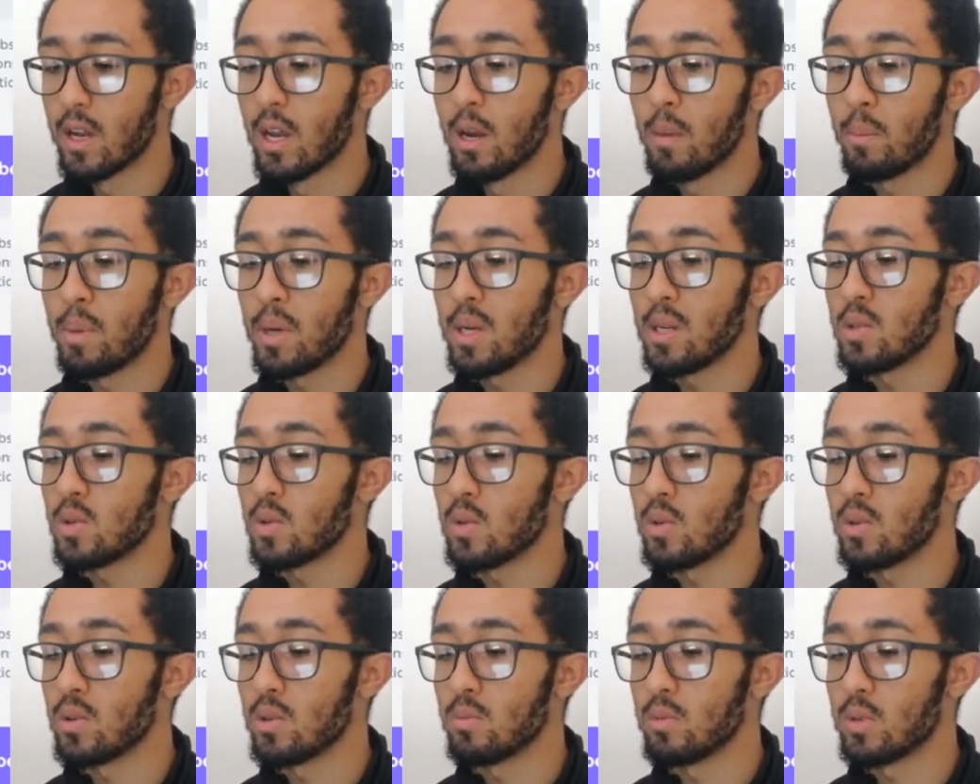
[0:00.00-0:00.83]
Based
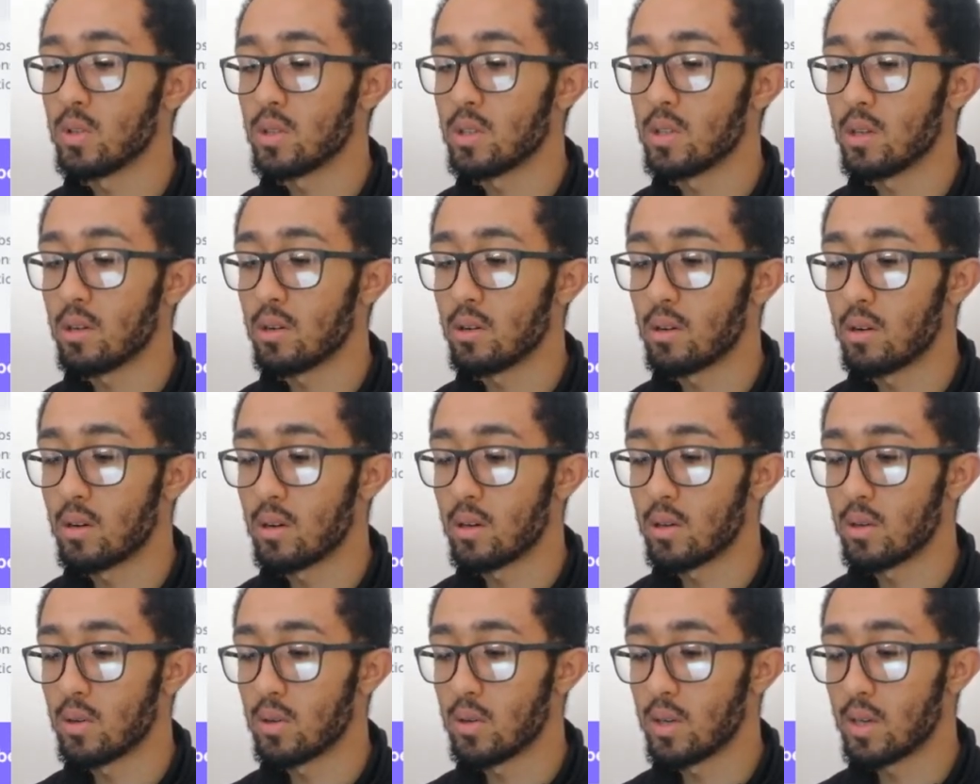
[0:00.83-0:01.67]
on the Monte
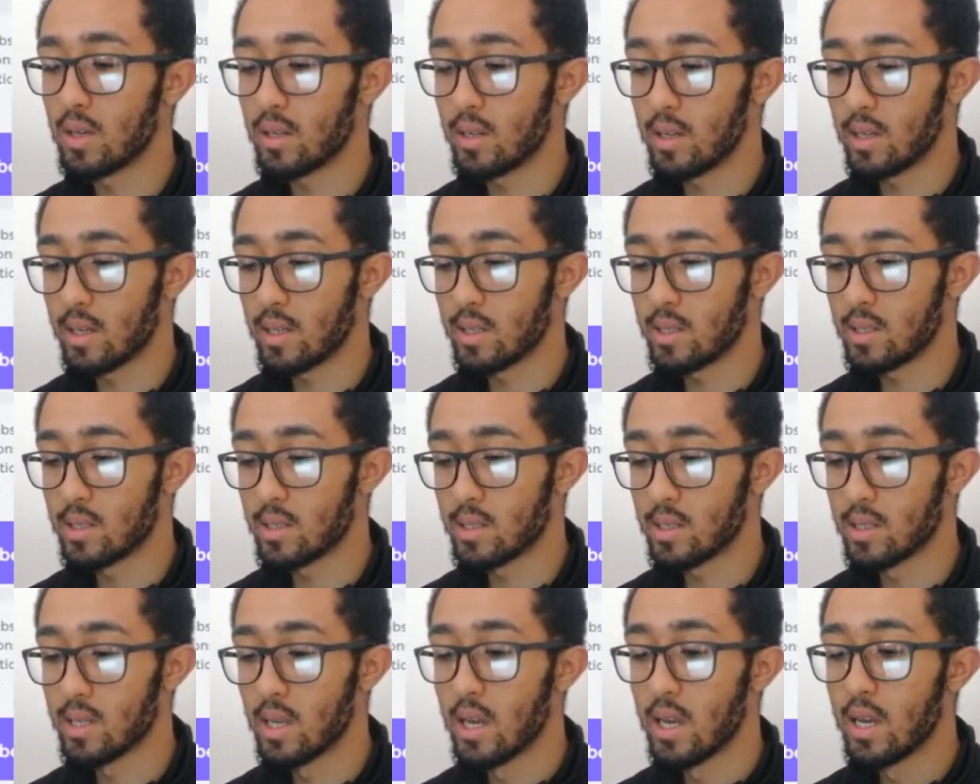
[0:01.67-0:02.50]
Carlo
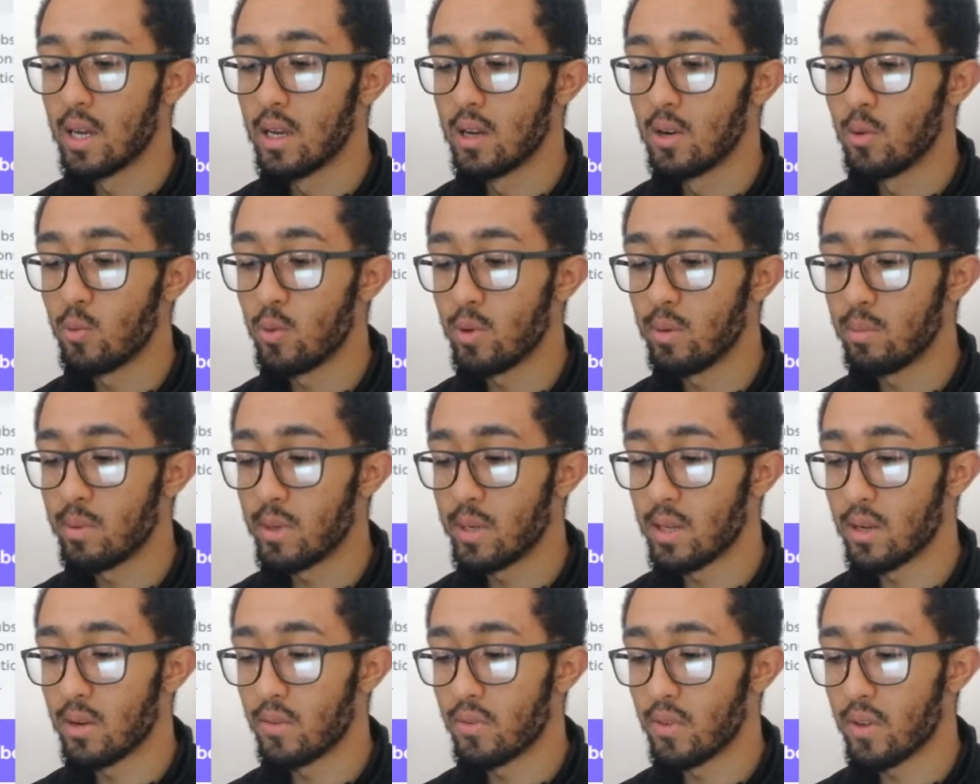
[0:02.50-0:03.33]
analysis, we
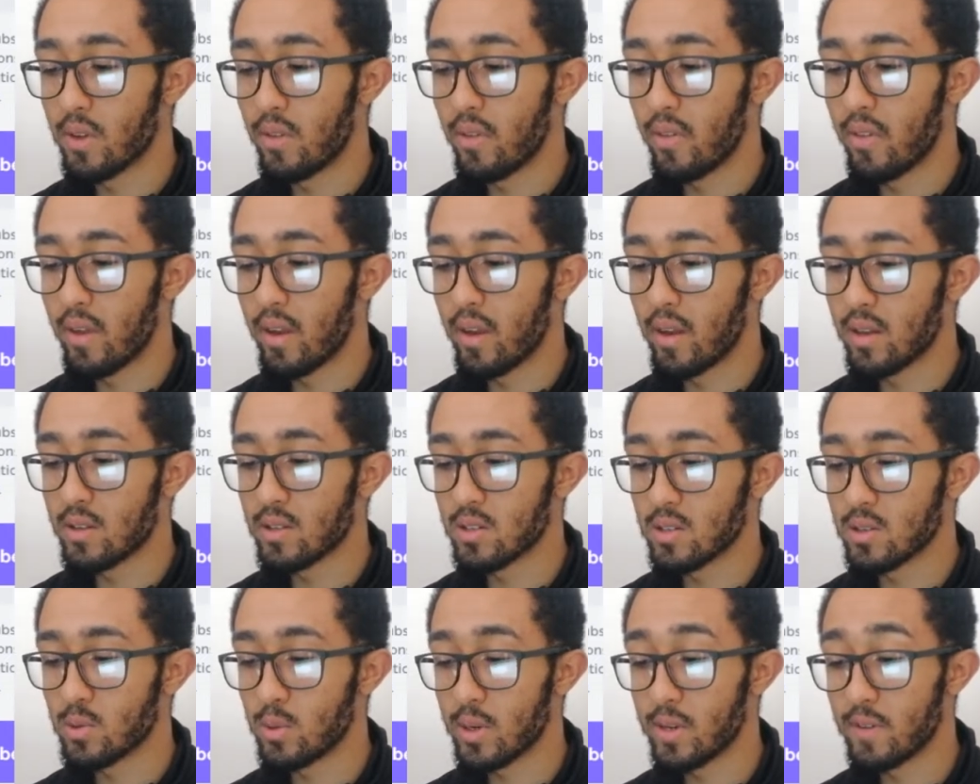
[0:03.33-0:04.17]
believe that there is a
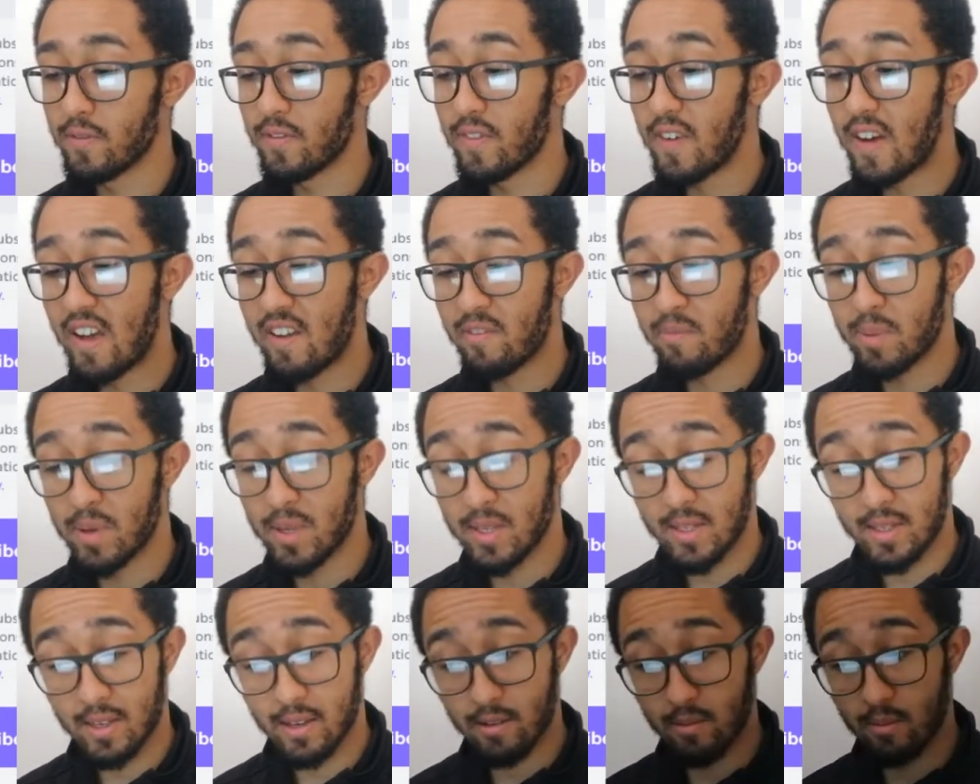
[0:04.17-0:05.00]

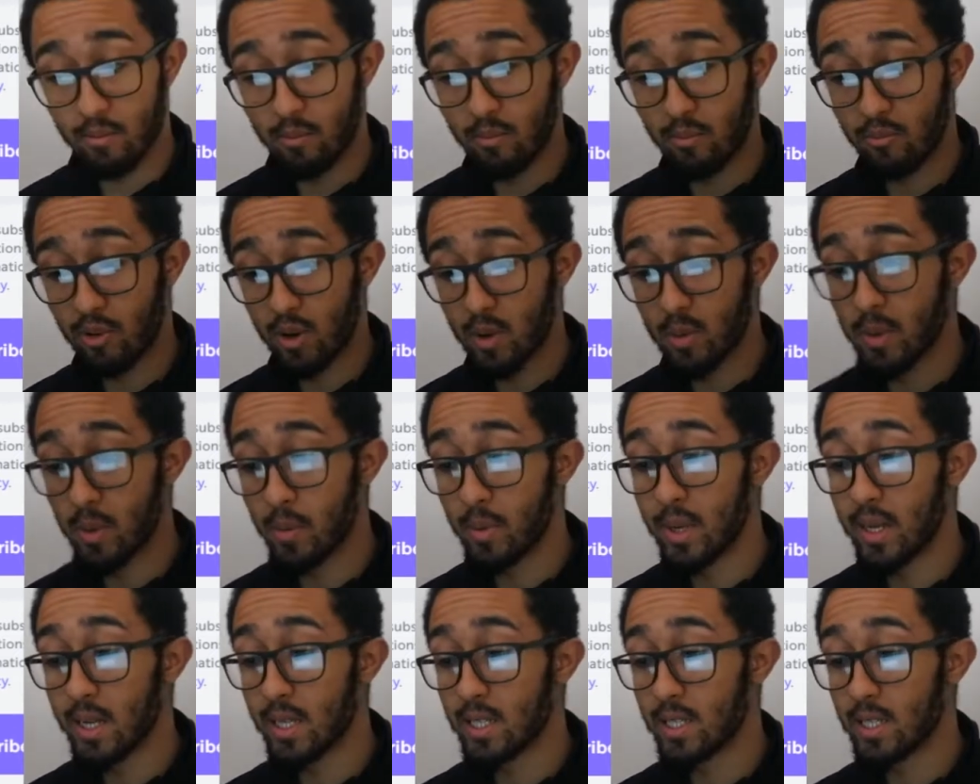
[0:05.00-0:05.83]
25%
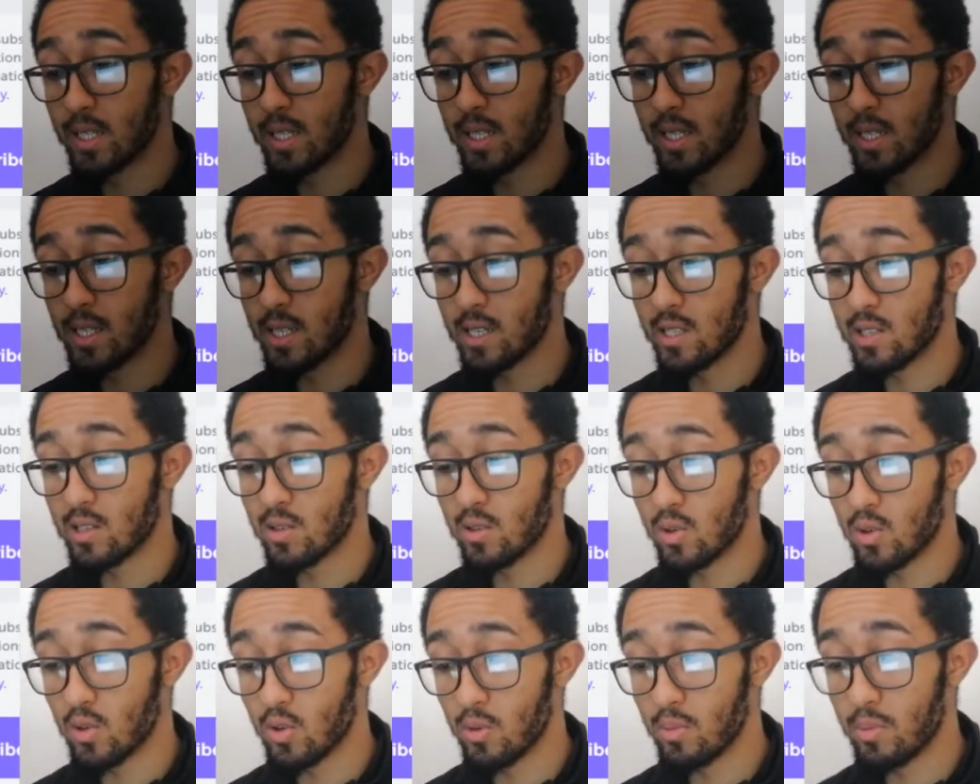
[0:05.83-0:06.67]
probability that Tesla
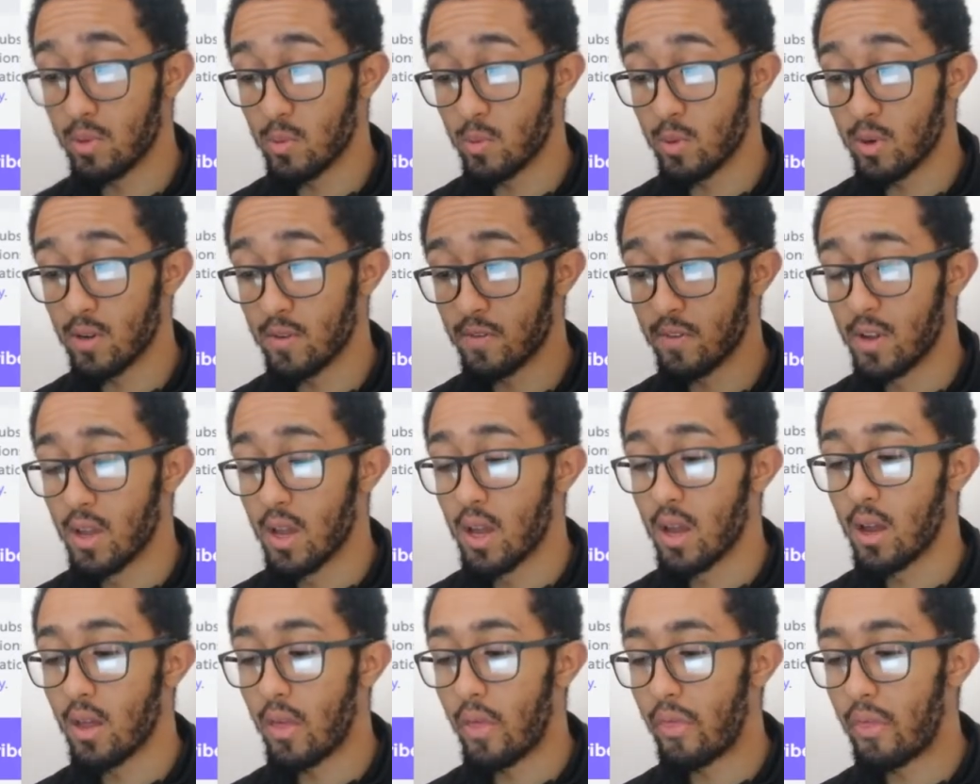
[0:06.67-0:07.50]
could be worth
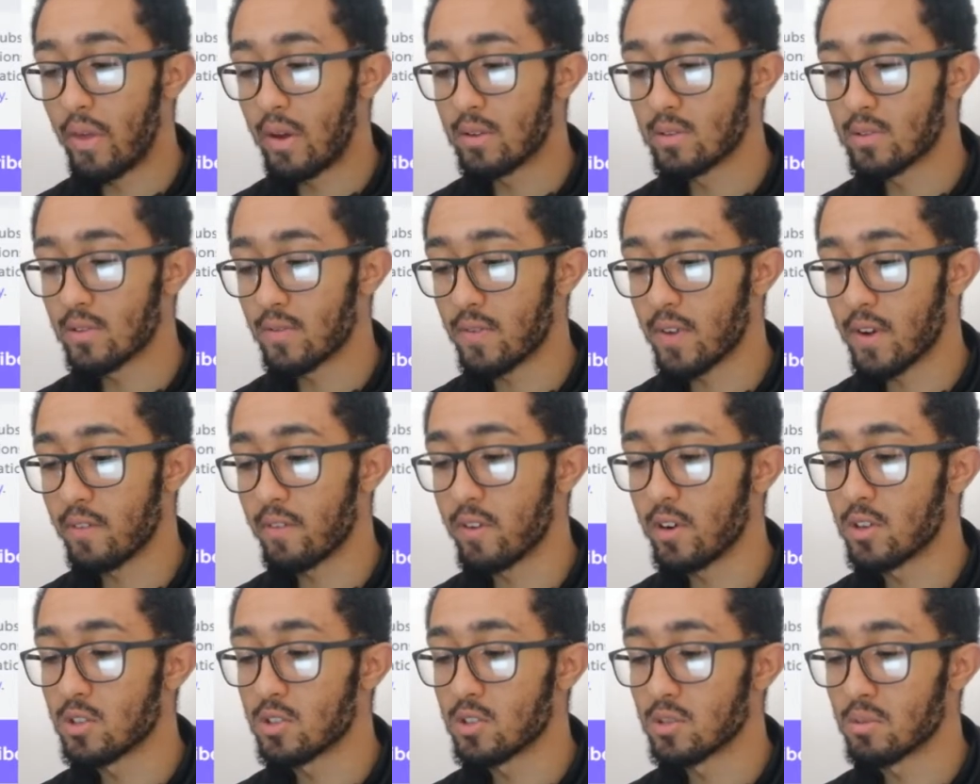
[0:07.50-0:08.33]

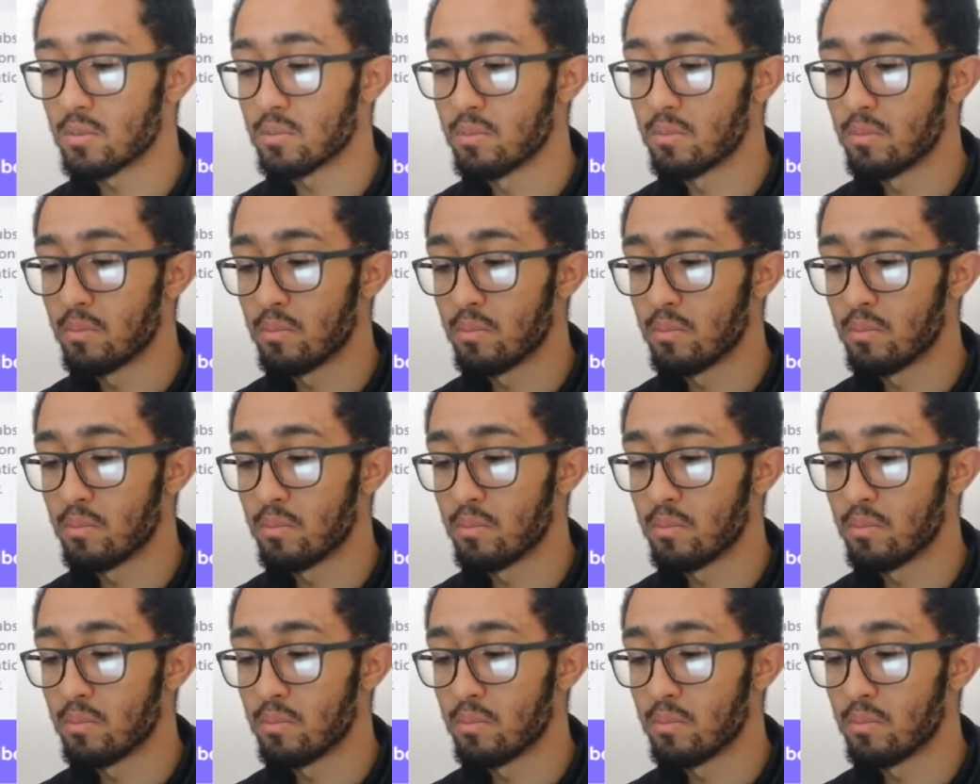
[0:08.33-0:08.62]
1,500